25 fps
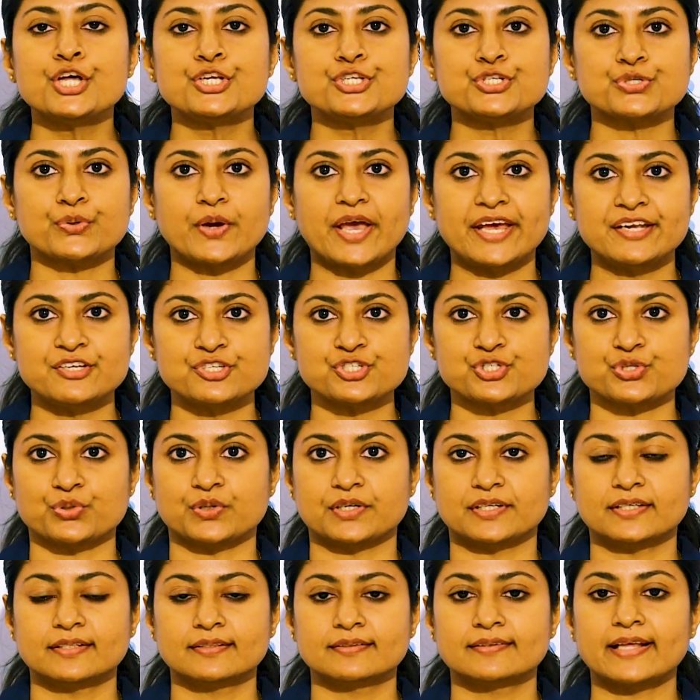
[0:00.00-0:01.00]
to
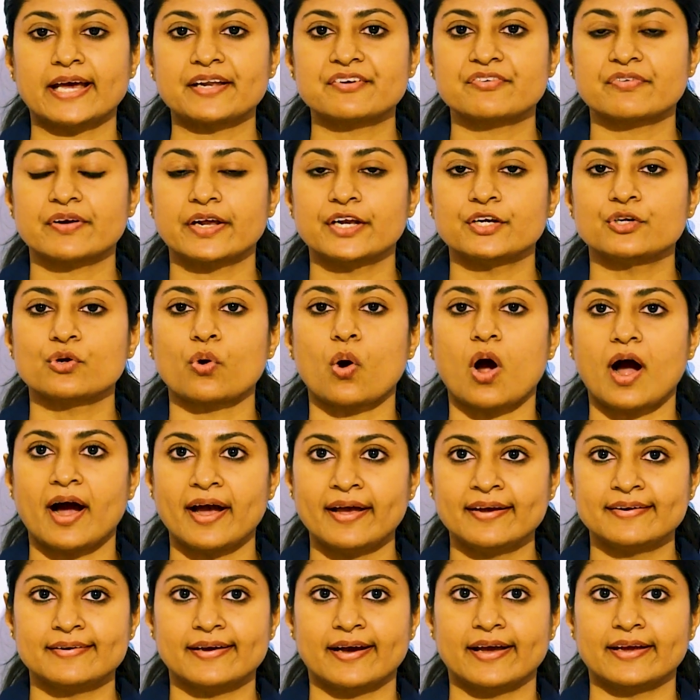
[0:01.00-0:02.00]
ensure that
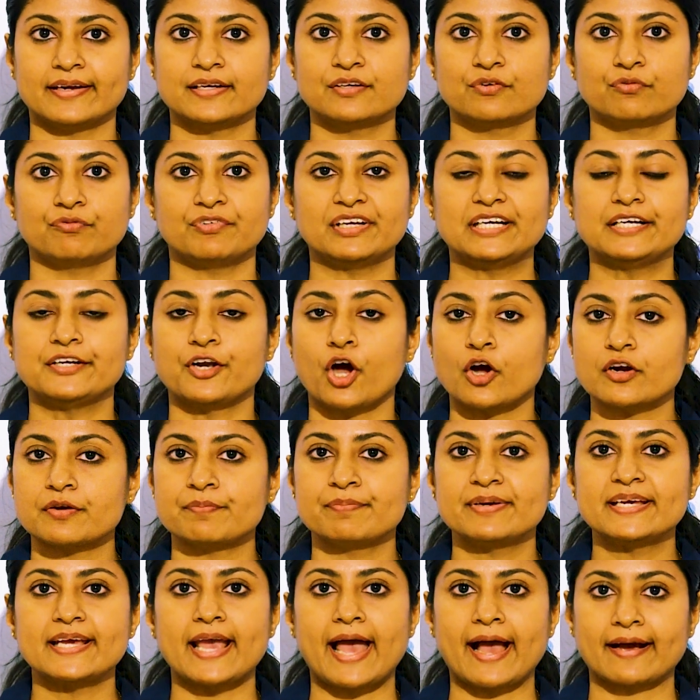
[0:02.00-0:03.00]
radioiodine will not
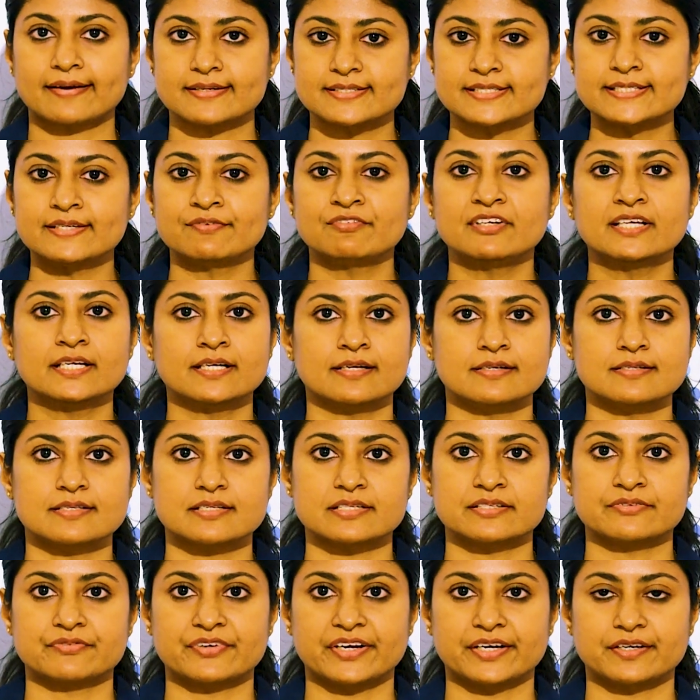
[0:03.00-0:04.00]
be actively
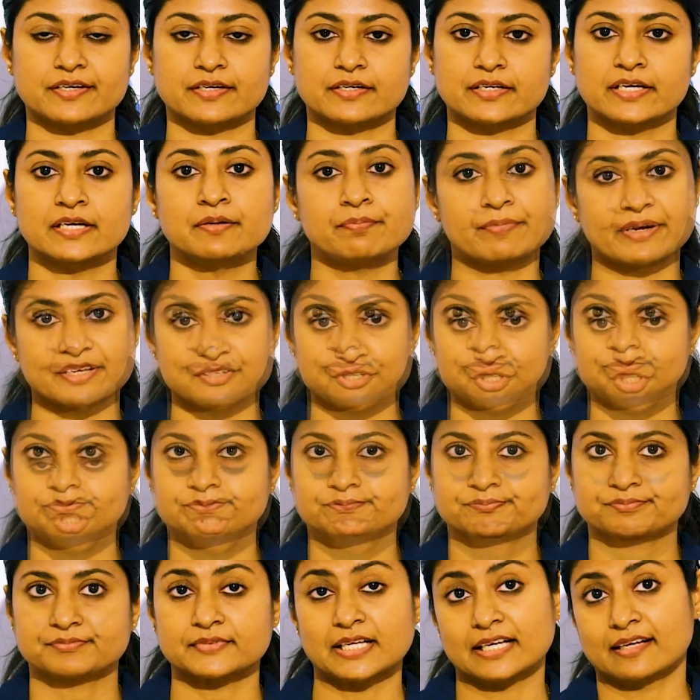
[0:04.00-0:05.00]
concentrated in breast
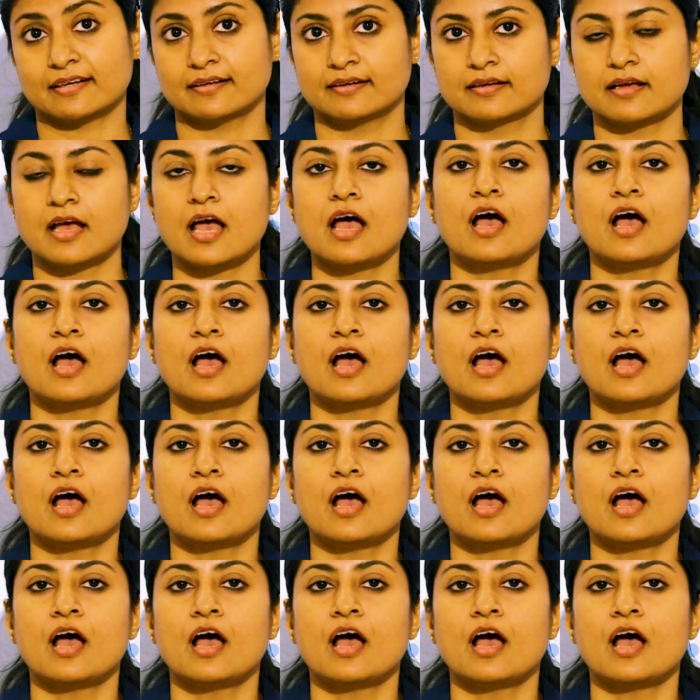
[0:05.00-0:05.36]
tissues.